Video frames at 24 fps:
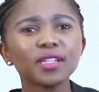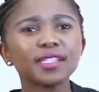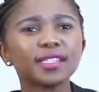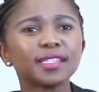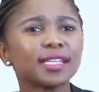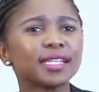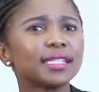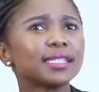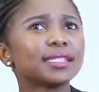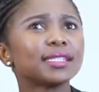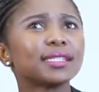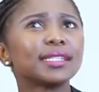
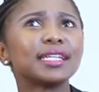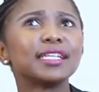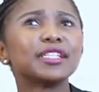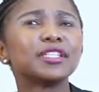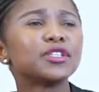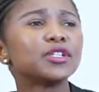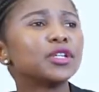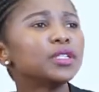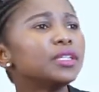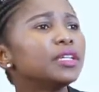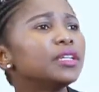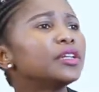there's a
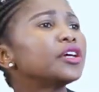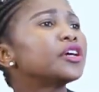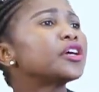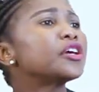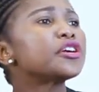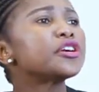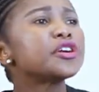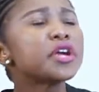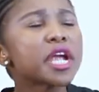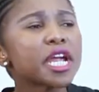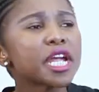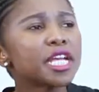certain
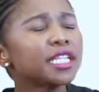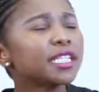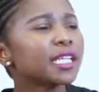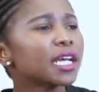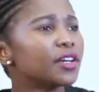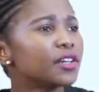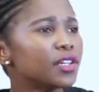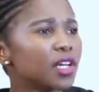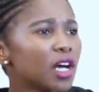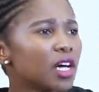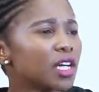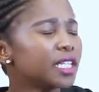craze
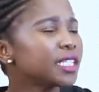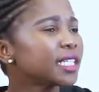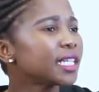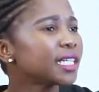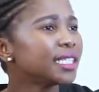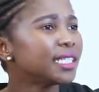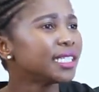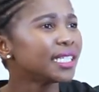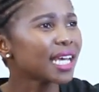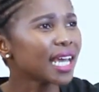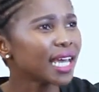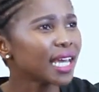around a
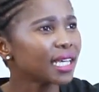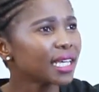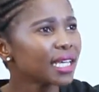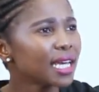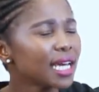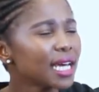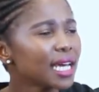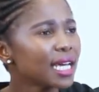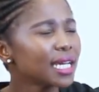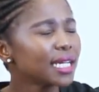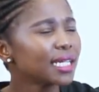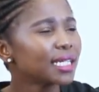day,
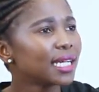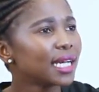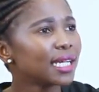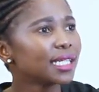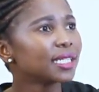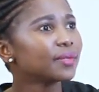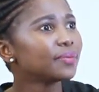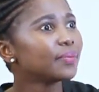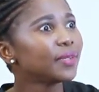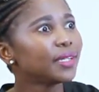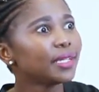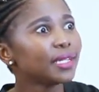it
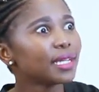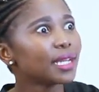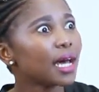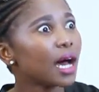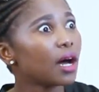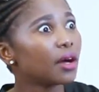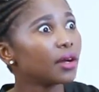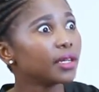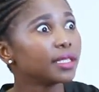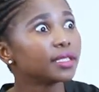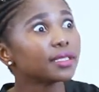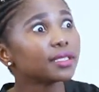doesn't mean now
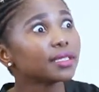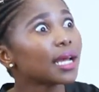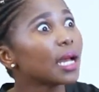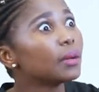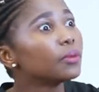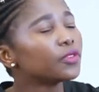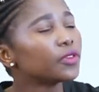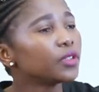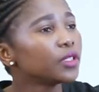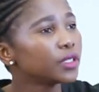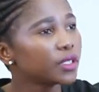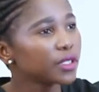it's time
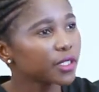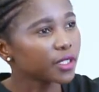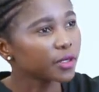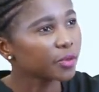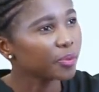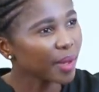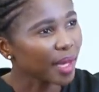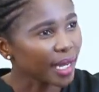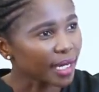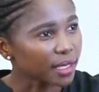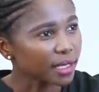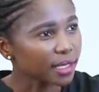for you to
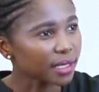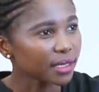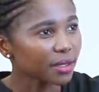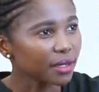spend.